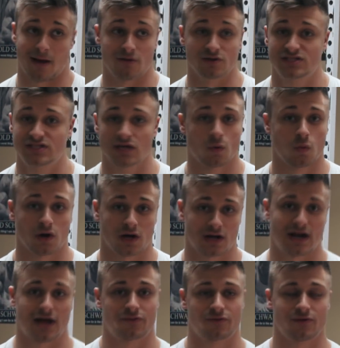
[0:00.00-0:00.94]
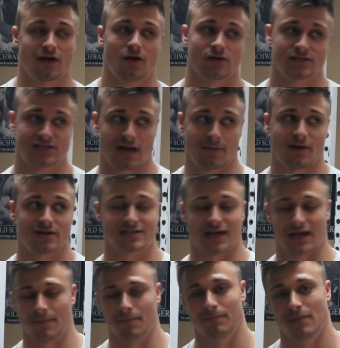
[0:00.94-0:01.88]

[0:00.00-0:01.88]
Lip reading: I was still working out through that whole time, and I was like,